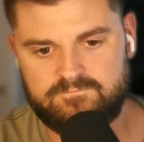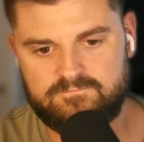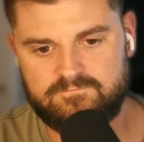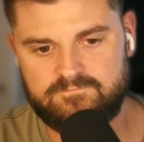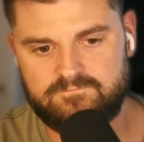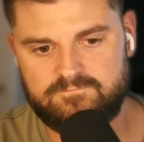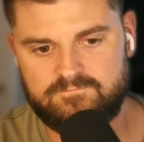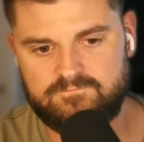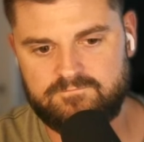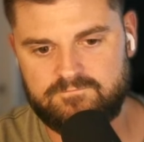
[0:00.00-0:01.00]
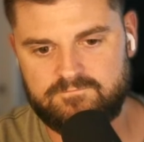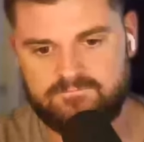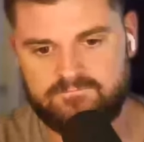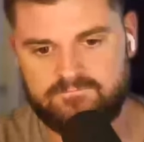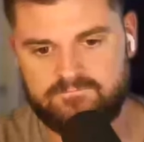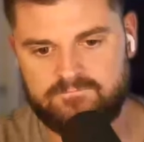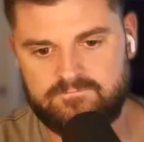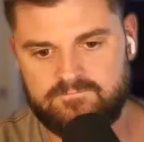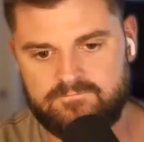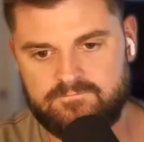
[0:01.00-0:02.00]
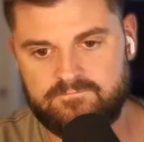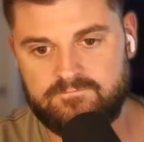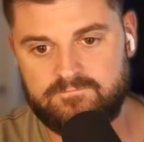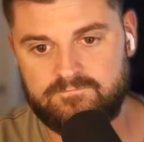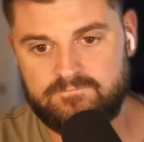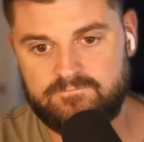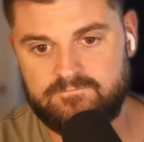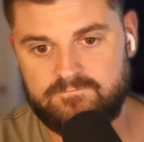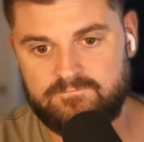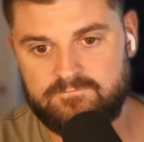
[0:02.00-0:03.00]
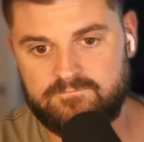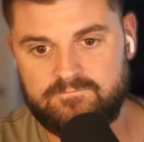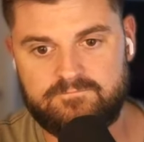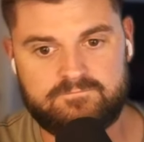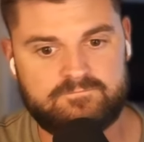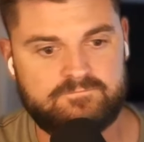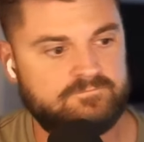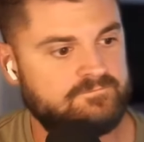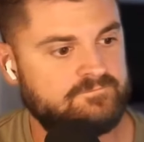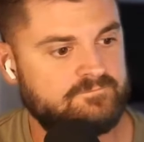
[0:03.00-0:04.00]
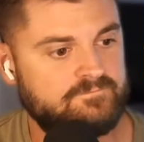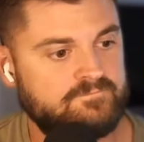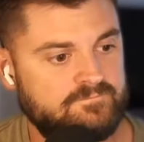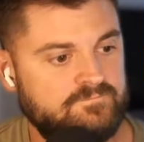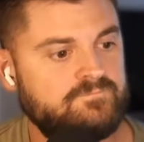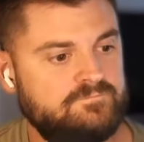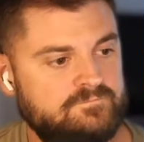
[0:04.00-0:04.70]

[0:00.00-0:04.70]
No words are spoken by the person on screen.